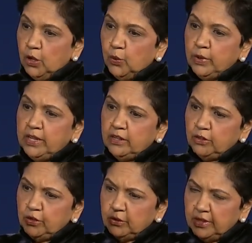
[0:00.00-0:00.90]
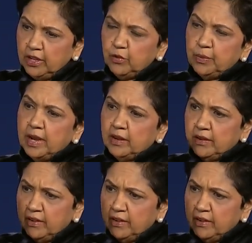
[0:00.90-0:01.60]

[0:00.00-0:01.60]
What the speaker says: We needed to think about our